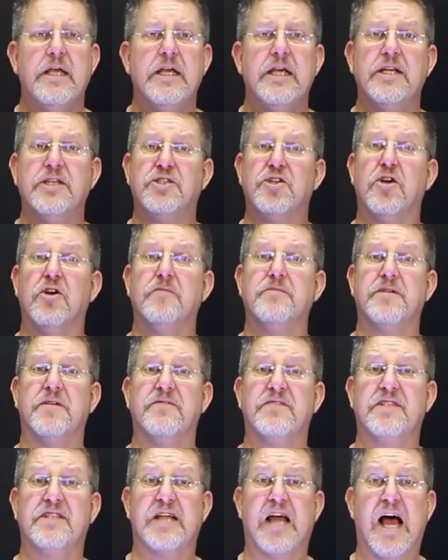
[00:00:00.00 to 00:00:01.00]
In terms
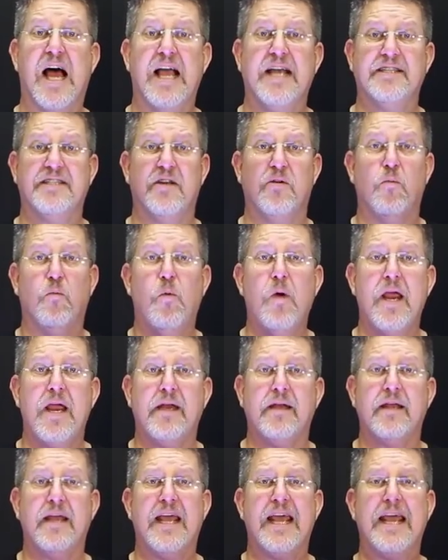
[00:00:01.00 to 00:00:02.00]
of size and weight,